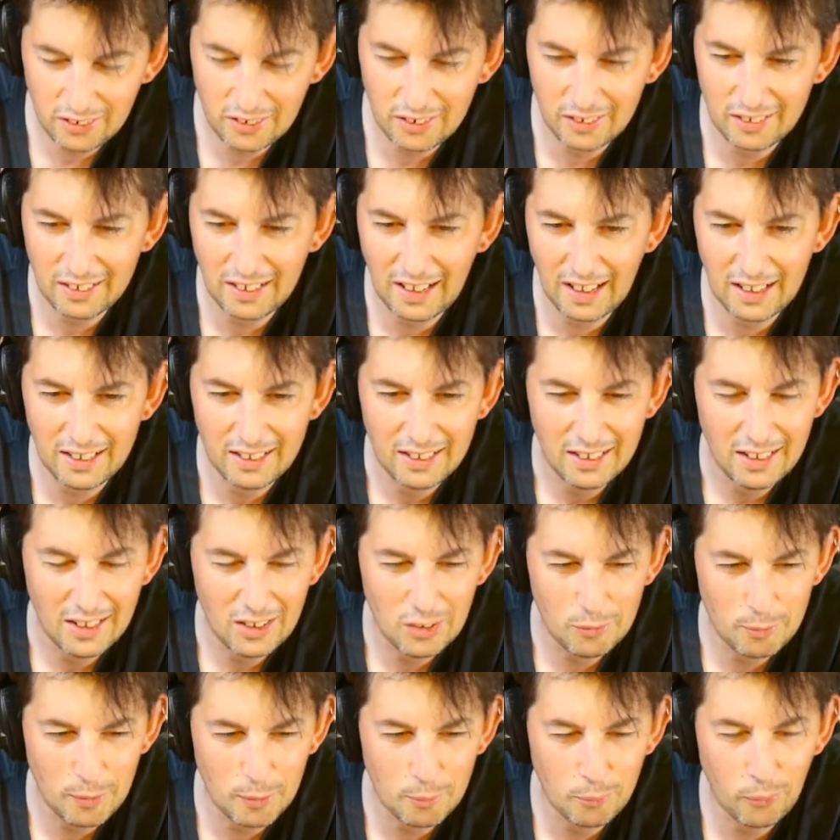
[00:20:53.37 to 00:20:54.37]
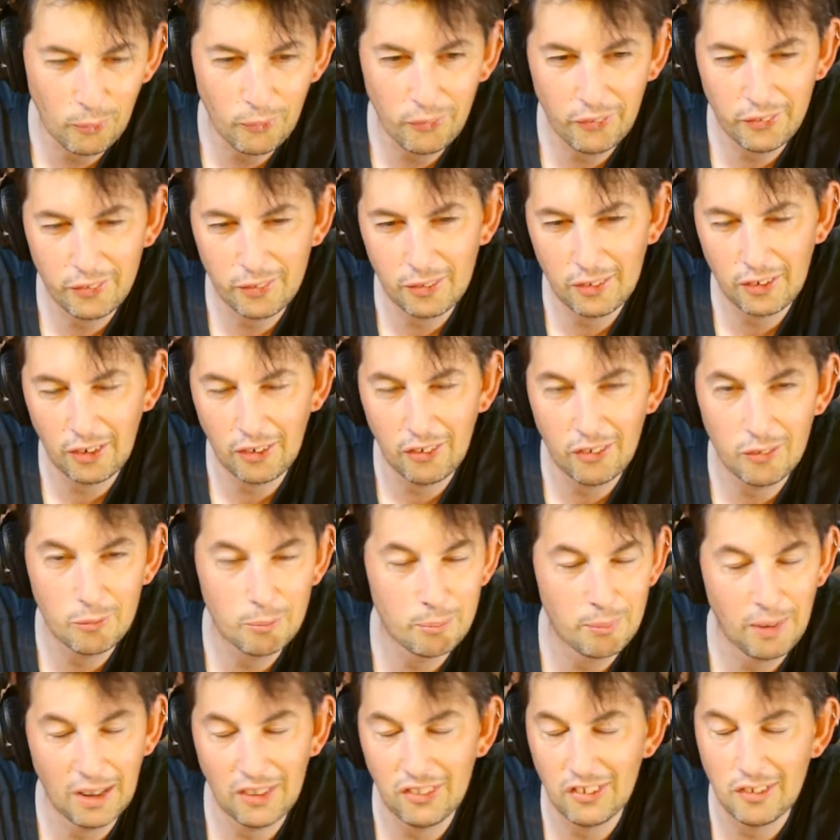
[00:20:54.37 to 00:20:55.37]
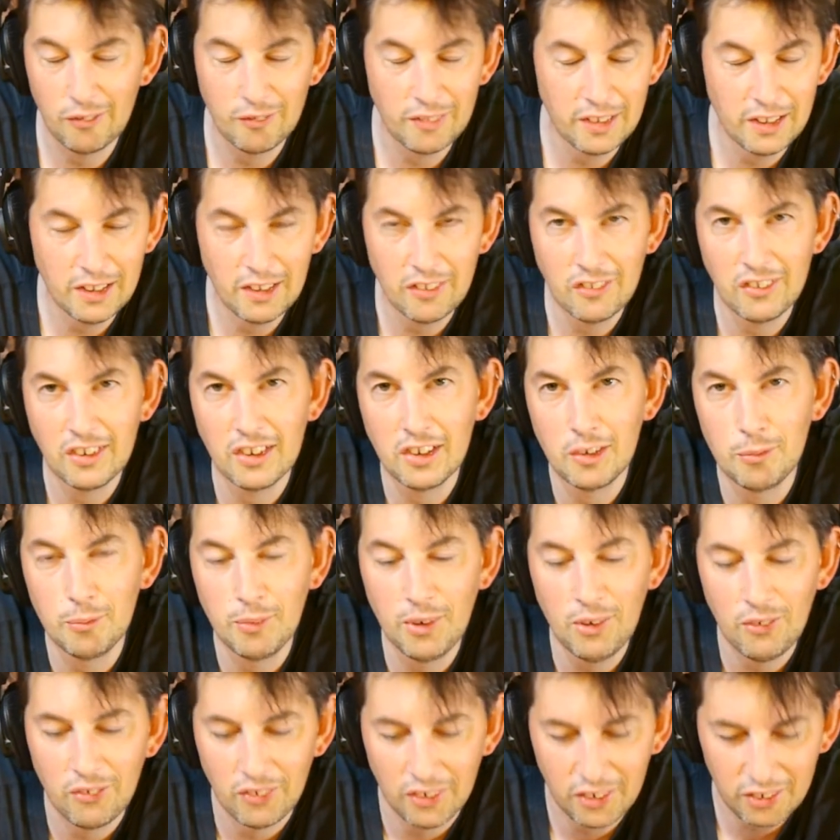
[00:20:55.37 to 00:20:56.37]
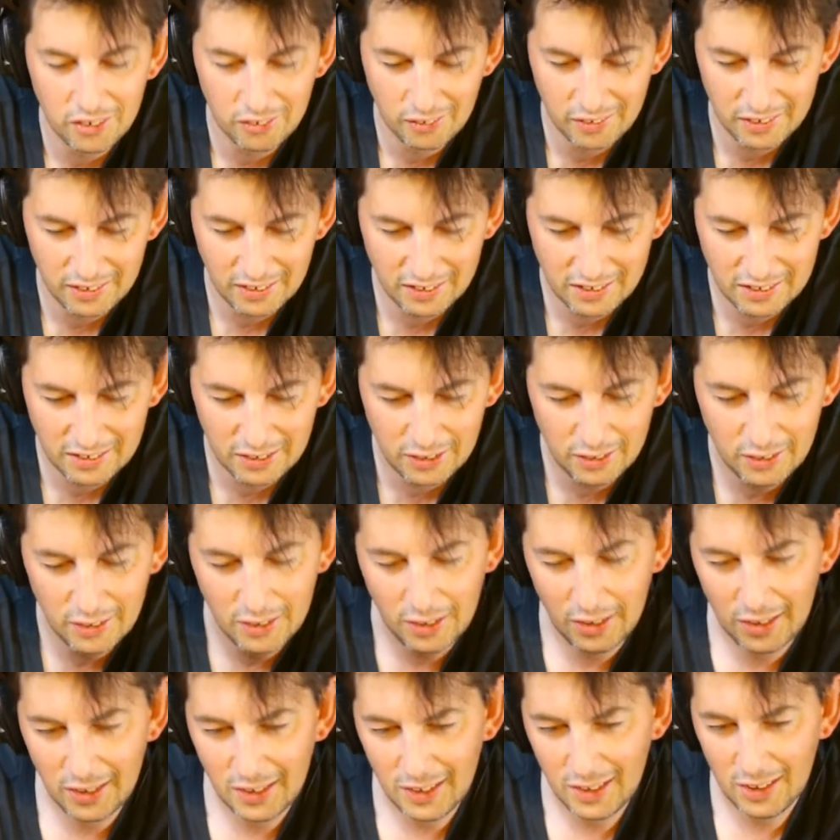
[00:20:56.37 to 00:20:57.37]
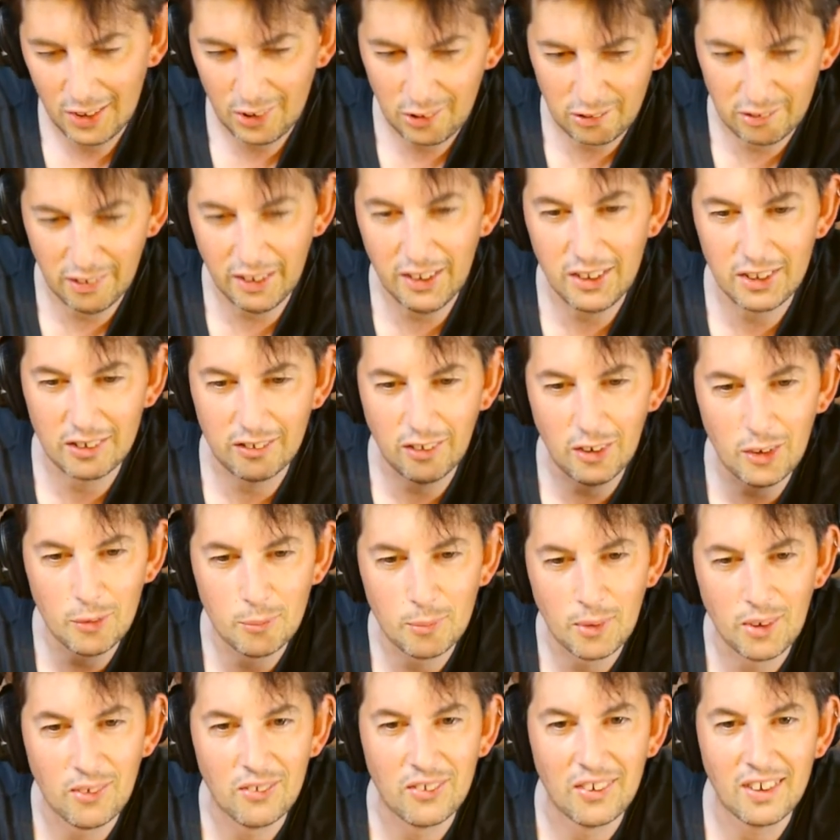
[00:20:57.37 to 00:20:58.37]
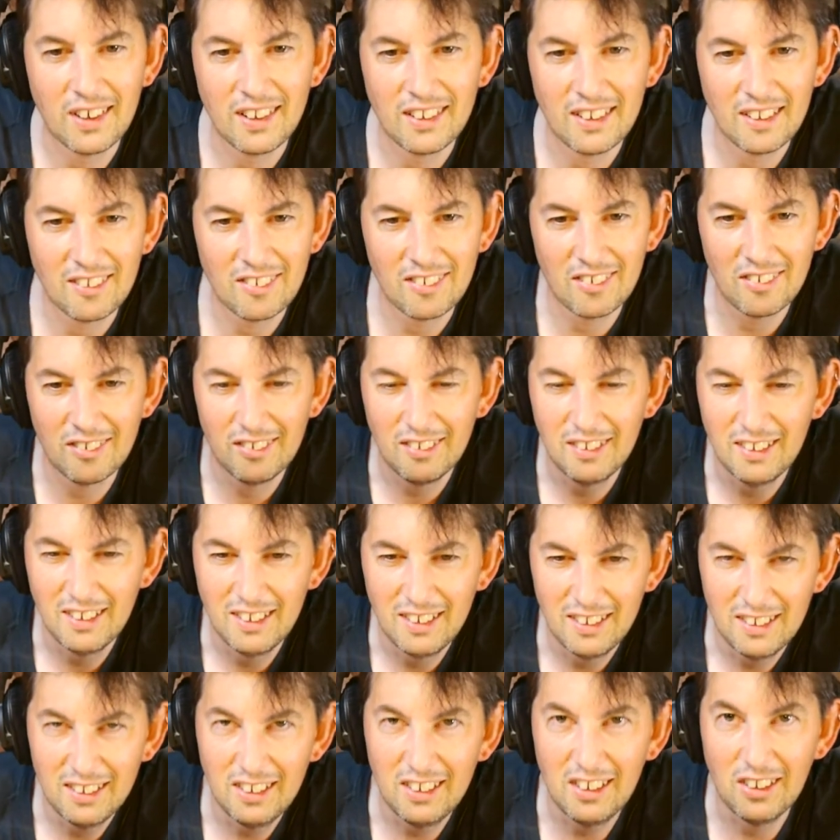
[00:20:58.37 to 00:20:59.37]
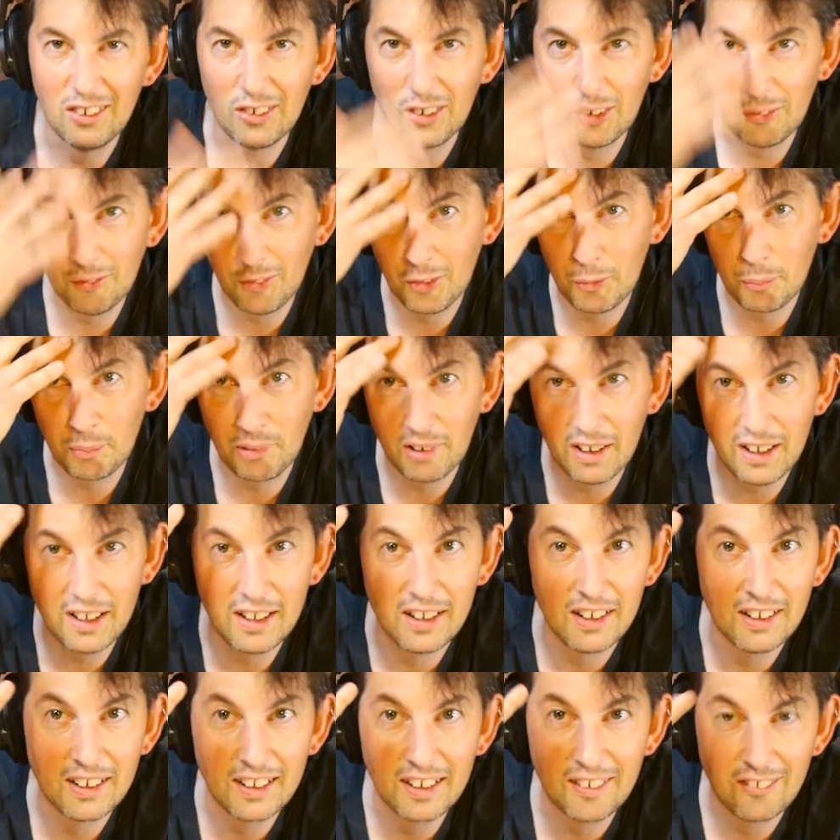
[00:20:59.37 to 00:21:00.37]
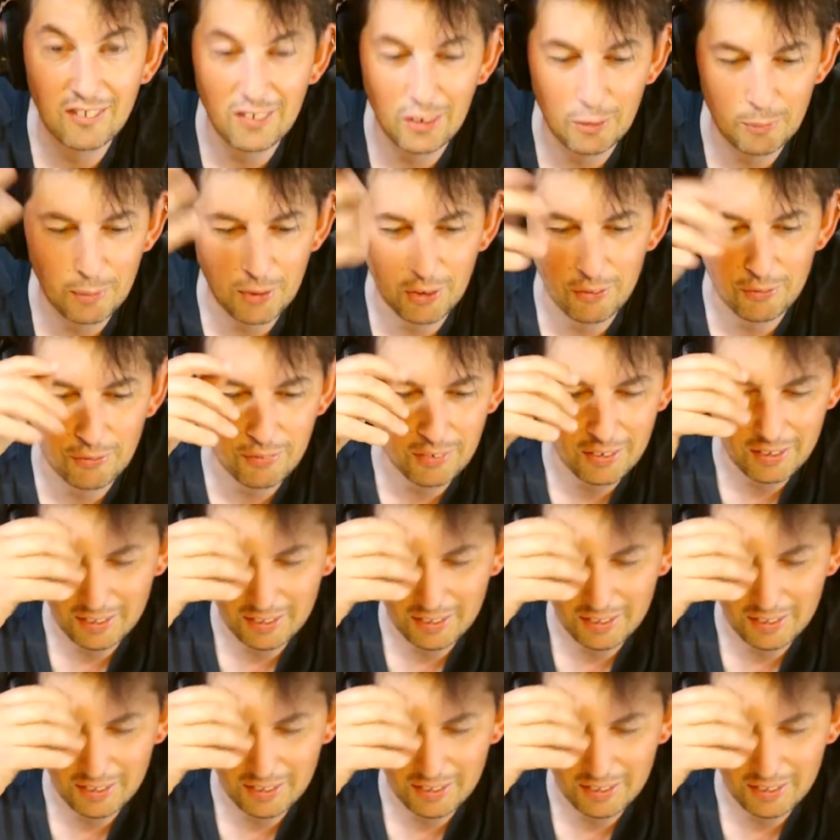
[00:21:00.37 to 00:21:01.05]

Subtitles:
It's a bit more than just passively listening to music. You can actually create your own music, and that's good for the brain. It gives you a bit of